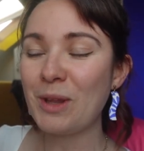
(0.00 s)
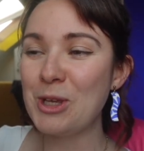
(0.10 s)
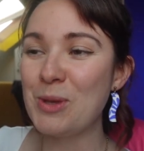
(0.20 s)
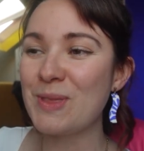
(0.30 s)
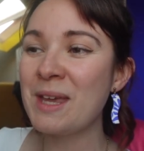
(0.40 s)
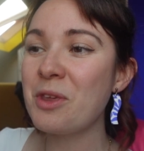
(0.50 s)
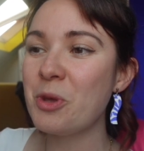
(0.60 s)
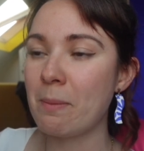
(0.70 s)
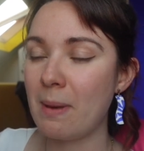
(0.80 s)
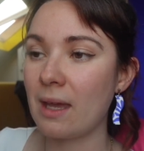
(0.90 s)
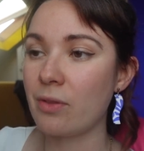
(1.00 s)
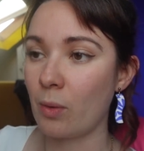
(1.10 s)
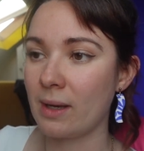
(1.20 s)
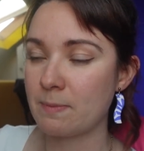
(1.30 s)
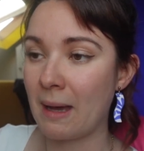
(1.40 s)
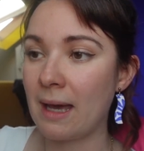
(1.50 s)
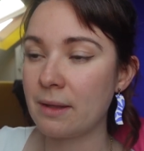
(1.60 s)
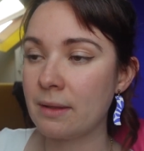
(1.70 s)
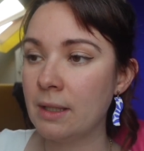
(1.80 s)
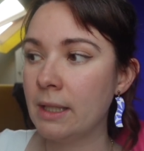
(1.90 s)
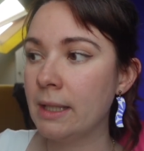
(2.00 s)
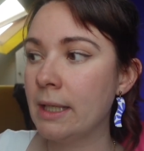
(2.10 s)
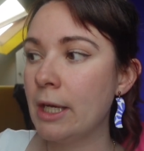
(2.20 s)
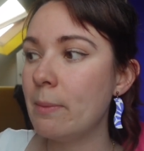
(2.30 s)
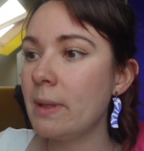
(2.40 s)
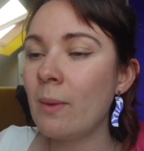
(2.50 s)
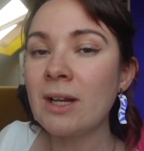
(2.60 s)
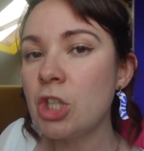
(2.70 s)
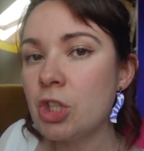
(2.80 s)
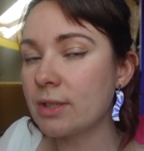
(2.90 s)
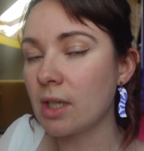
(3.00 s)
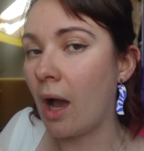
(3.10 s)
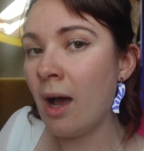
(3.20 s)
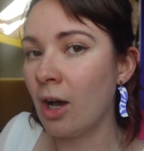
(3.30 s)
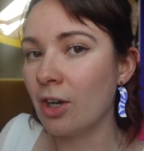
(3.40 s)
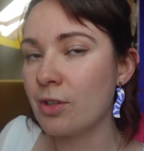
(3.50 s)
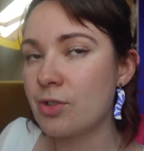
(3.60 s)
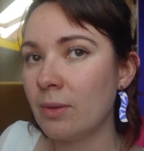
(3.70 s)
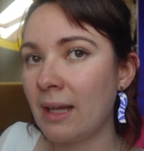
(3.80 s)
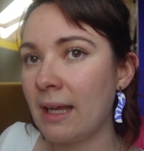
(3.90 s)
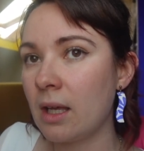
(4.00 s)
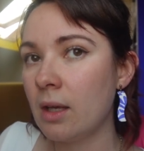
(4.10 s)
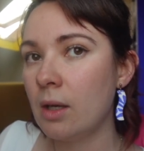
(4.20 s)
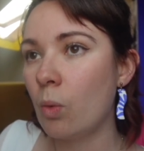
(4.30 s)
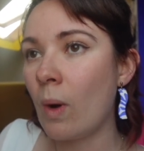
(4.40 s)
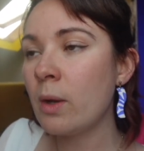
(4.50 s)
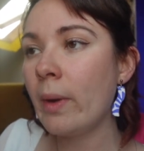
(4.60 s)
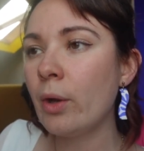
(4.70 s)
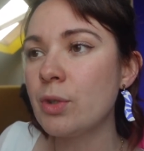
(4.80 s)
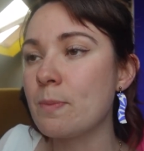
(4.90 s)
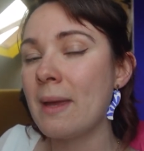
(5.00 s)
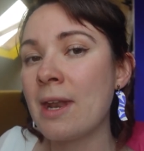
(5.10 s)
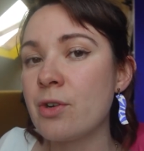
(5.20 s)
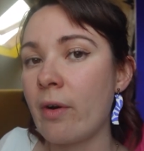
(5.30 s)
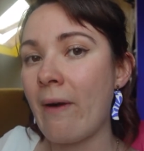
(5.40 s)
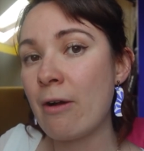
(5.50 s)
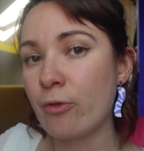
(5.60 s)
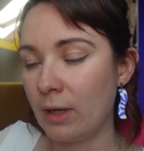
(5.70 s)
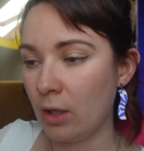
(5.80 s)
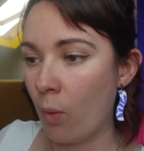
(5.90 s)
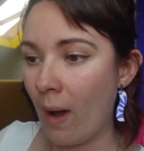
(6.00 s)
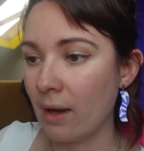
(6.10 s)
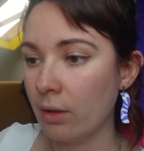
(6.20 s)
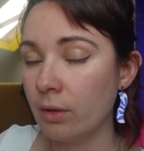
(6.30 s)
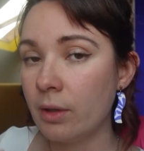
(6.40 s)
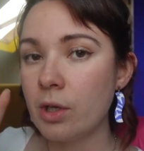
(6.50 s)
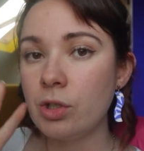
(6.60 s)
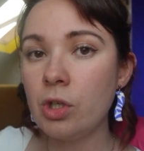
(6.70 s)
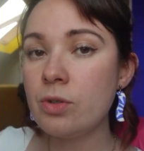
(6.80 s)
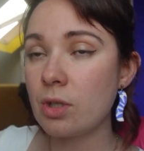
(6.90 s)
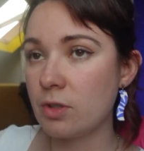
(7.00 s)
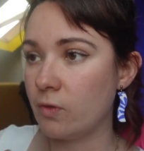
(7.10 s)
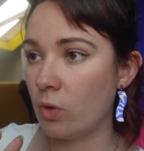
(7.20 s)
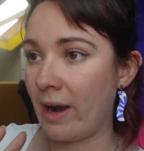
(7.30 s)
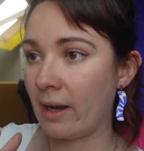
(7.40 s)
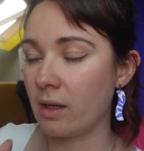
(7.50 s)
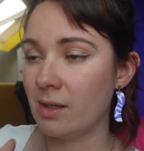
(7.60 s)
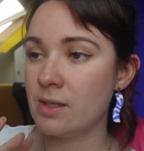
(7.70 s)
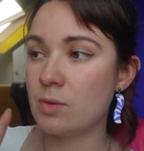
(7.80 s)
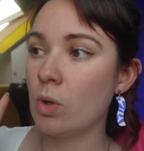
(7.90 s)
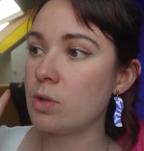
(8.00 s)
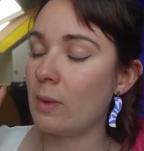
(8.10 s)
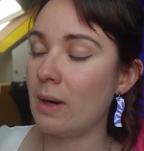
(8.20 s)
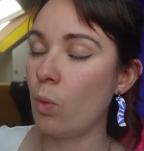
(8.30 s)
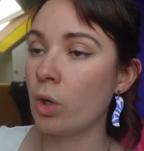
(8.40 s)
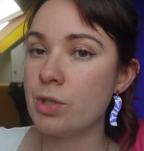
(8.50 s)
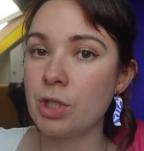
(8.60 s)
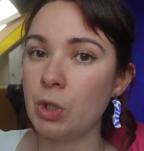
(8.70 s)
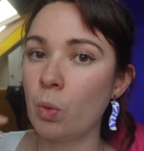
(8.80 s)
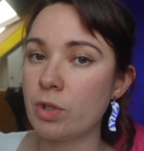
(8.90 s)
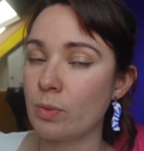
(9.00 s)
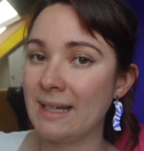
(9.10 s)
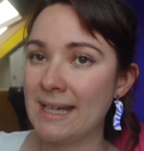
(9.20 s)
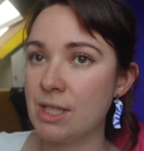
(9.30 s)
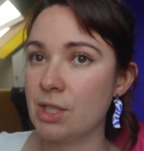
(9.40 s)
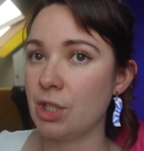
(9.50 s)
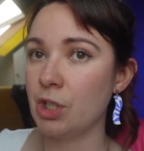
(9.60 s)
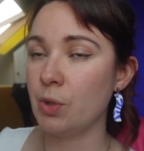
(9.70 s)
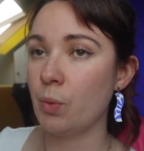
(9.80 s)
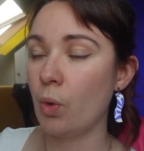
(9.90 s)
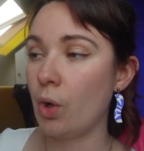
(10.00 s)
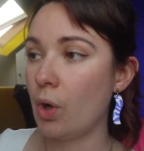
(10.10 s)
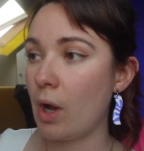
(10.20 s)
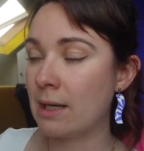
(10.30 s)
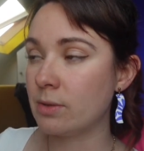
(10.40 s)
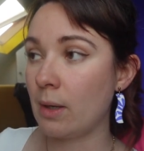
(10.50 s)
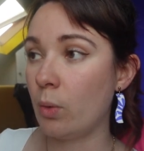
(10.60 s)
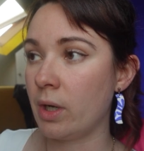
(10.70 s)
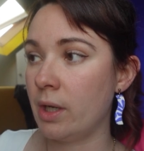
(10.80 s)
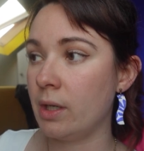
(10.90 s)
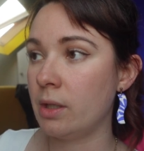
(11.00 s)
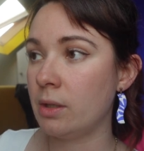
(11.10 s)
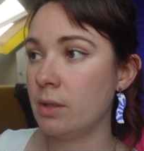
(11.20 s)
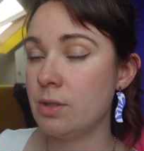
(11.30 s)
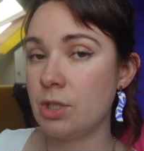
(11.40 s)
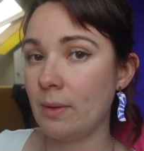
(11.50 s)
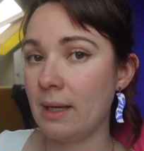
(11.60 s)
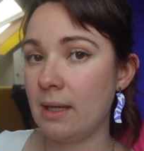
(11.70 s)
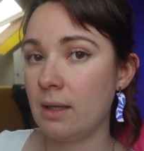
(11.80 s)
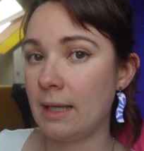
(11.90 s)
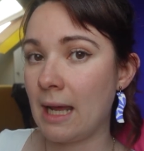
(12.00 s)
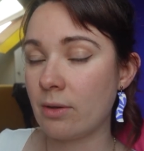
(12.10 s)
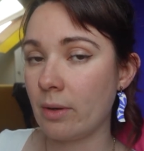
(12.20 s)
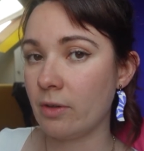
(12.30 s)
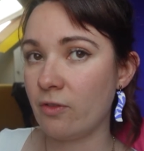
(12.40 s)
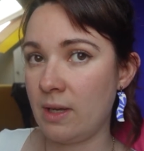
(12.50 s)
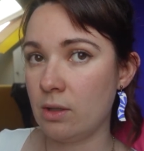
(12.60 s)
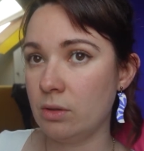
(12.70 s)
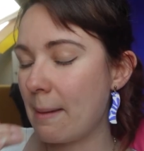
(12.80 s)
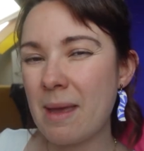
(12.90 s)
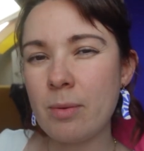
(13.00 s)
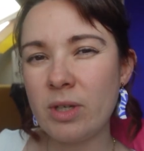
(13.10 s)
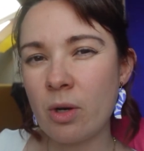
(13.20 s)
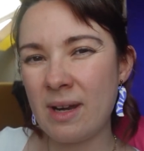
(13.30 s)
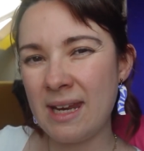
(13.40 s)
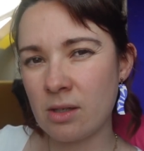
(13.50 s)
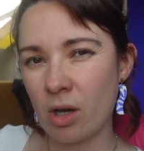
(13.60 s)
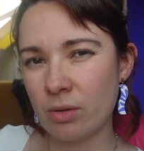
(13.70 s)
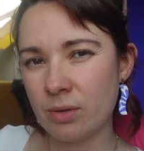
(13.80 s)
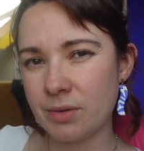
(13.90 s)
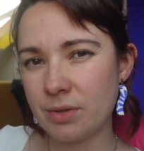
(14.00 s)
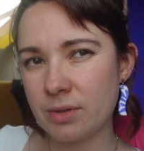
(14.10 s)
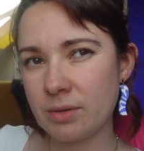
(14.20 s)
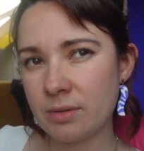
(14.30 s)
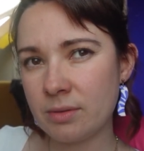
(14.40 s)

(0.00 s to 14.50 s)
You think that you can pick the quickest path, but you actually just can't. So, like, why don't we all just meander around for a little while? Use those four anchors. What do I want to do? What do I need to do? How do I want to do it? And how do I want to feel? And maybe we don't need goals.